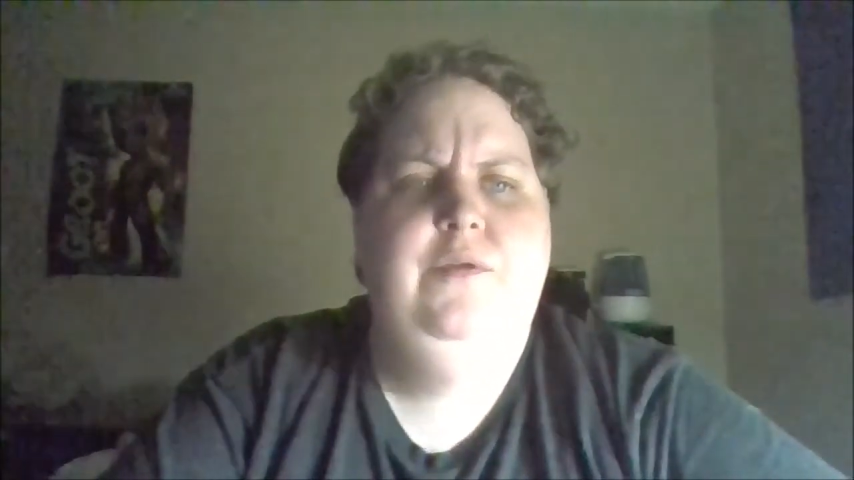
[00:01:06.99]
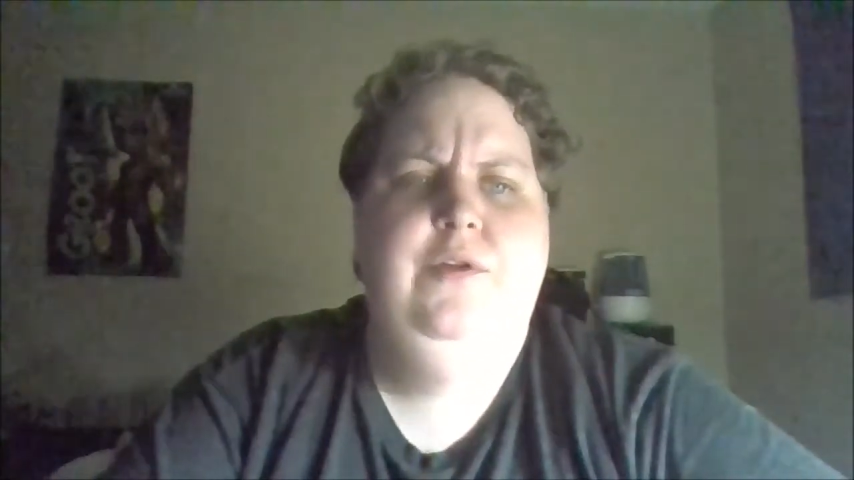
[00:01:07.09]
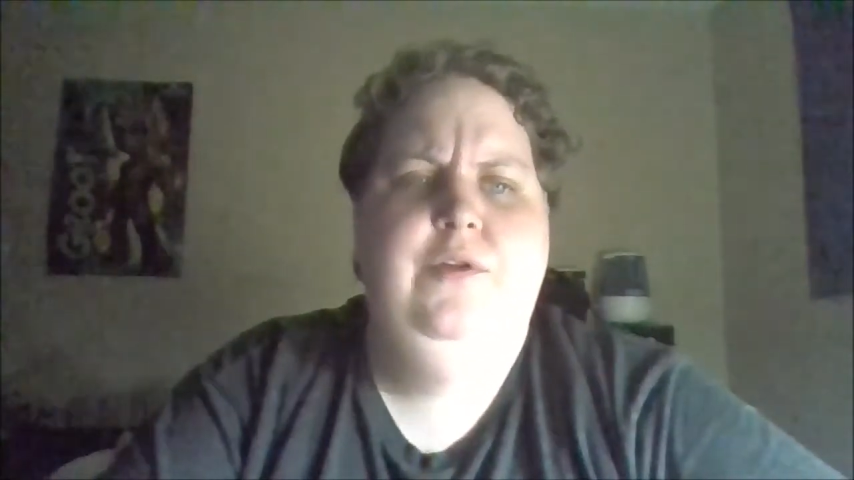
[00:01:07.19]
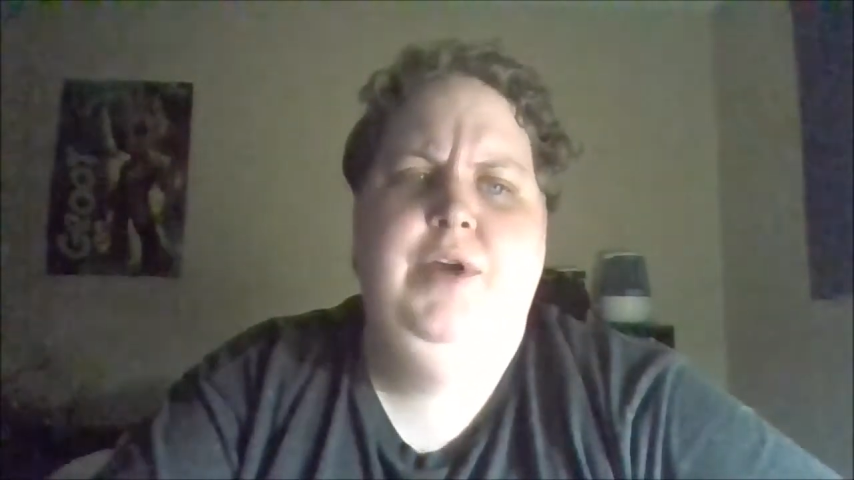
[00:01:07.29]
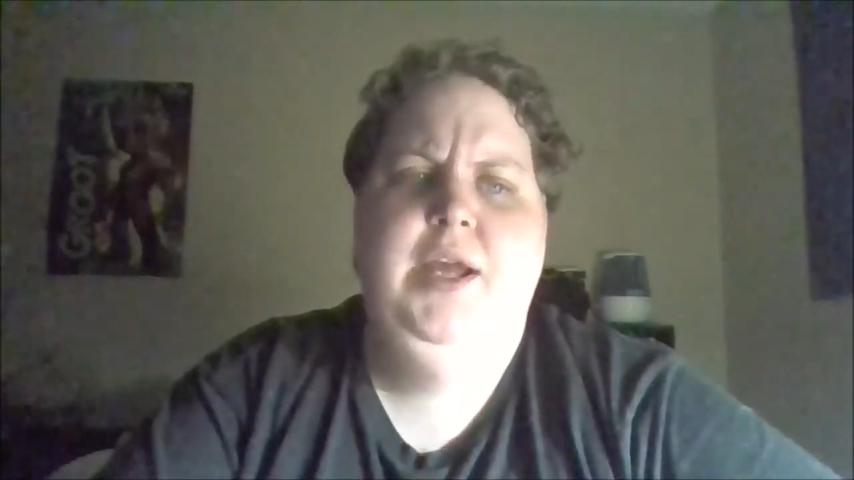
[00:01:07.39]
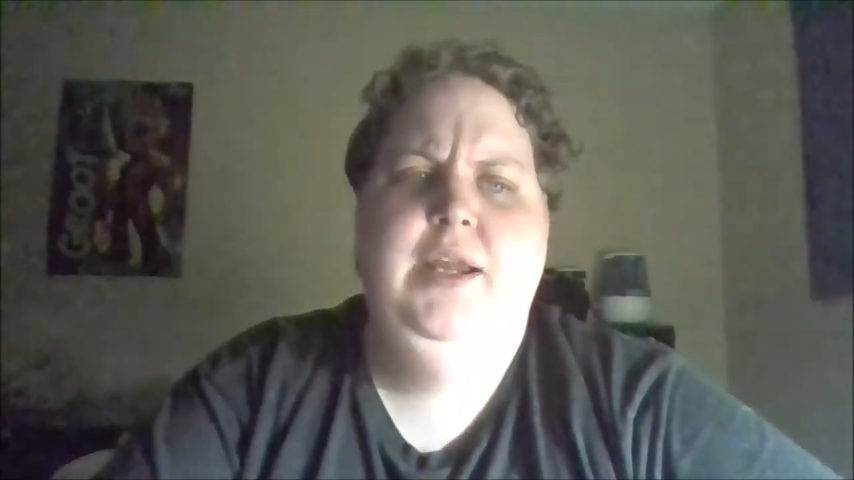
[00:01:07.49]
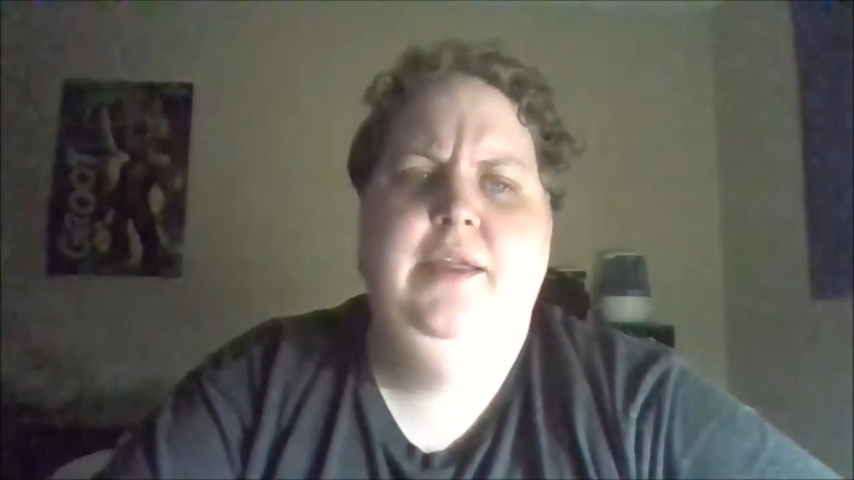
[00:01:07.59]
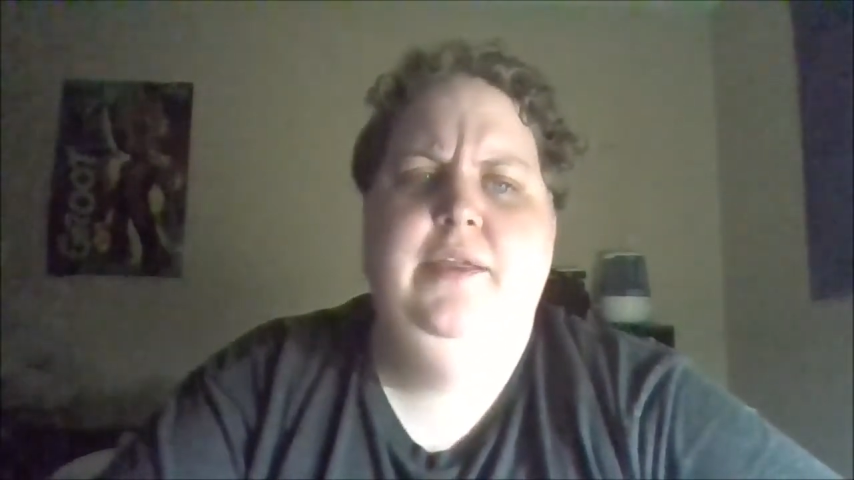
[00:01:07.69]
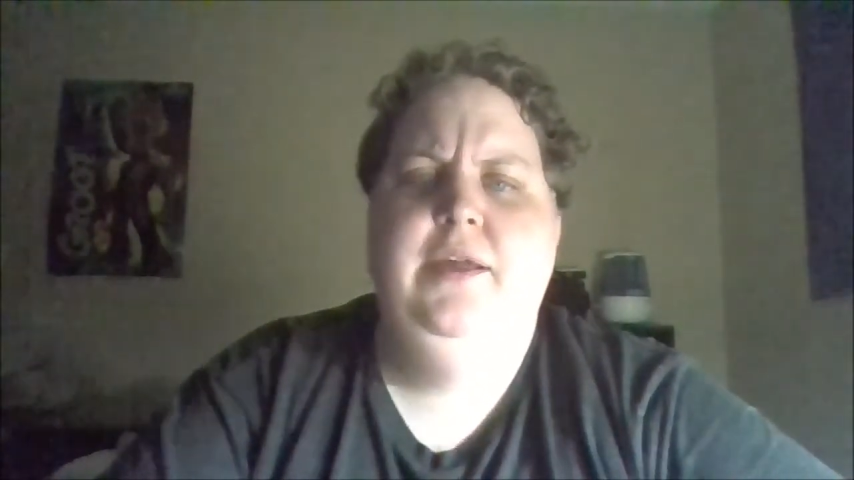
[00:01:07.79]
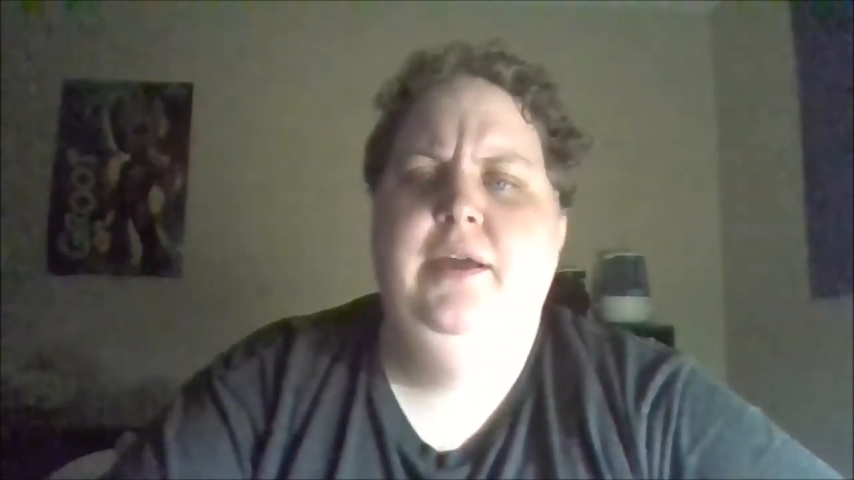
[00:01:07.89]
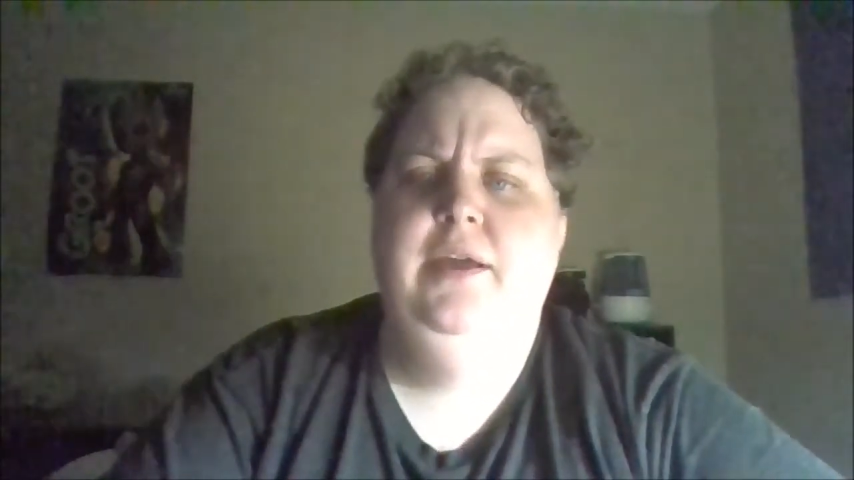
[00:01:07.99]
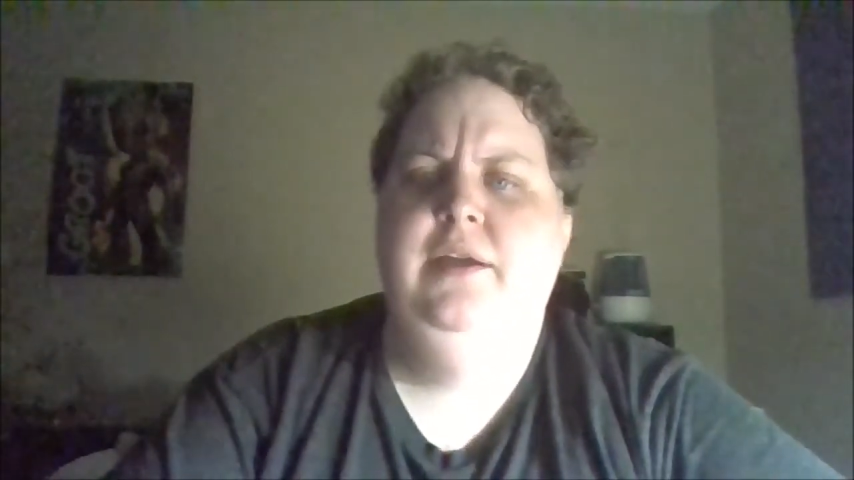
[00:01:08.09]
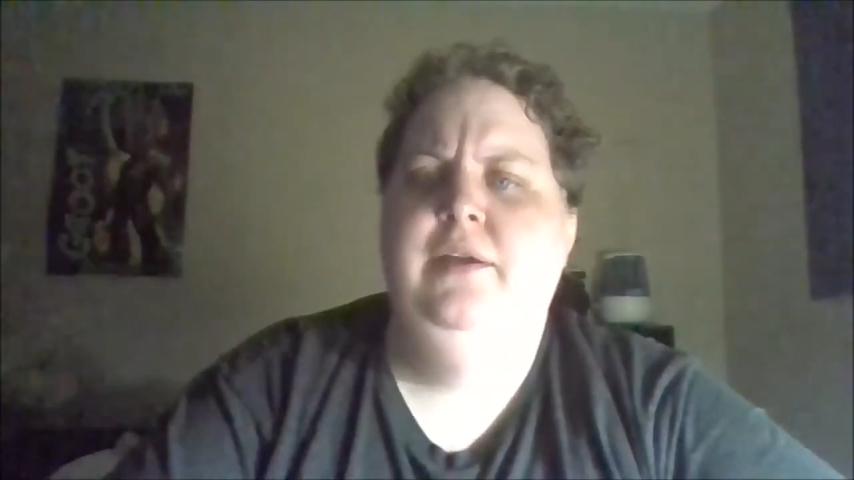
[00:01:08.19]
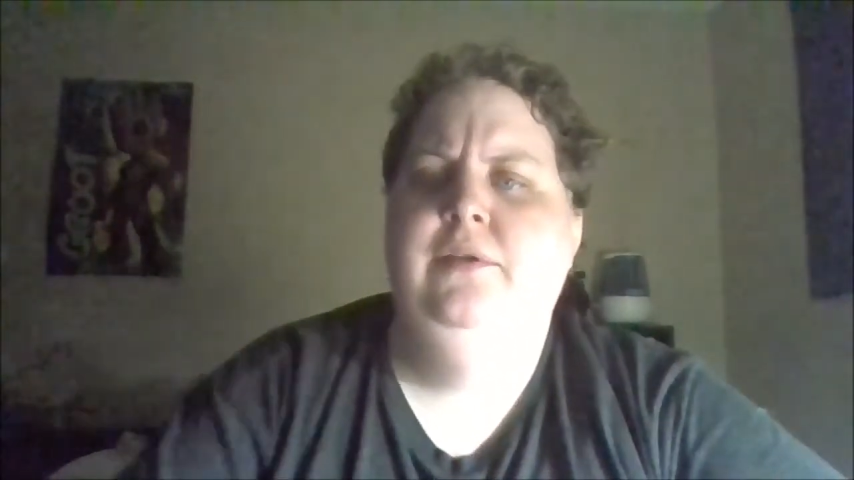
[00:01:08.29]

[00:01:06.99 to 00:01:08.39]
for anything.